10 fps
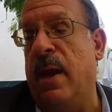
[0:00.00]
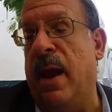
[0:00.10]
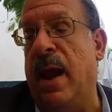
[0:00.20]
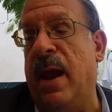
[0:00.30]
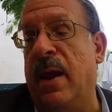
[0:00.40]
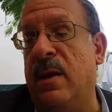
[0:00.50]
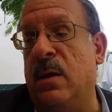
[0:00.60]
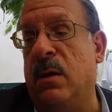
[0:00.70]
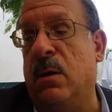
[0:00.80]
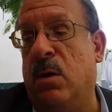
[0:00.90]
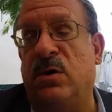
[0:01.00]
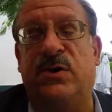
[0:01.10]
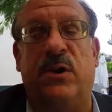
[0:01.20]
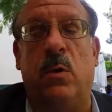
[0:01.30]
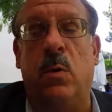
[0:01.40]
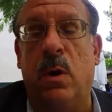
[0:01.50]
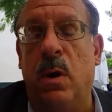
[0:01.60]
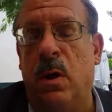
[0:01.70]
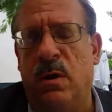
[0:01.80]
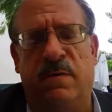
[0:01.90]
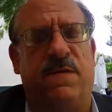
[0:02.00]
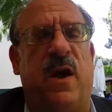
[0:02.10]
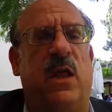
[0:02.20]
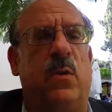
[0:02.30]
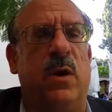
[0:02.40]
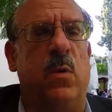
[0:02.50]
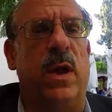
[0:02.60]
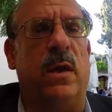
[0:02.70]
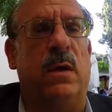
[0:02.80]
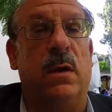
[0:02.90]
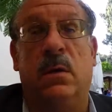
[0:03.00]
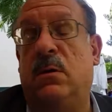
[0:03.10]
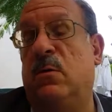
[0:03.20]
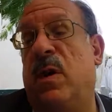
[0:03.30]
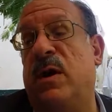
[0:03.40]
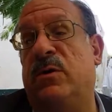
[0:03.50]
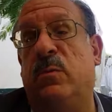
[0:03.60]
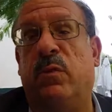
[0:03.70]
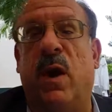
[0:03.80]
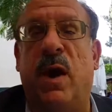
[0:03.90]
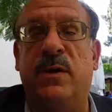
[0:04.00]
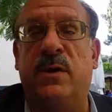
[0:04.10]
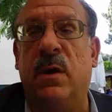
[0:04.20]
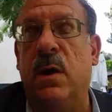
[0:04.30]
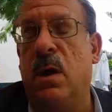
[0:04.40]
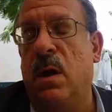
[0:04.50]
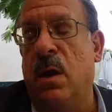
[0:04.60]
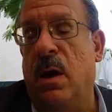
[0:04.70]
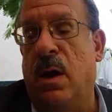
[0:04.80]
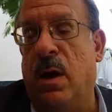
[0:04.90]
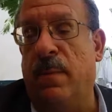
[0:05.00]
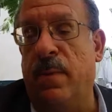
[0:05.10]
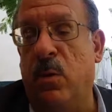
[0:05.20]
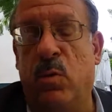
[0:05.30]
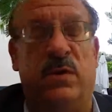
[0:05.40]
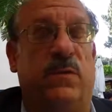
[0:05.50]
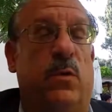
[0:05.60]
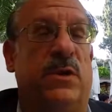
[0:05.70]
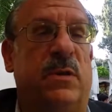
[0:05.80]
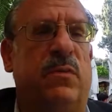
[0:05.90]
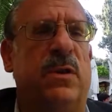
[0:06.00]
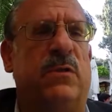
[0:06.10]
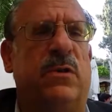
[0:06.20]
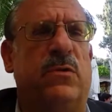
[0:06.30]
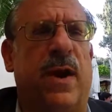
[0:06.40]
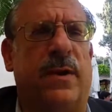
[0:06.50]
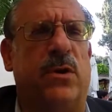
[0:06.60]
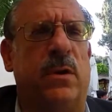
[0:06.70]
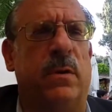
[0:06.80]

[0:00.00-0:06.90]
and also the following week, to my surprise, was forced to print a retraction.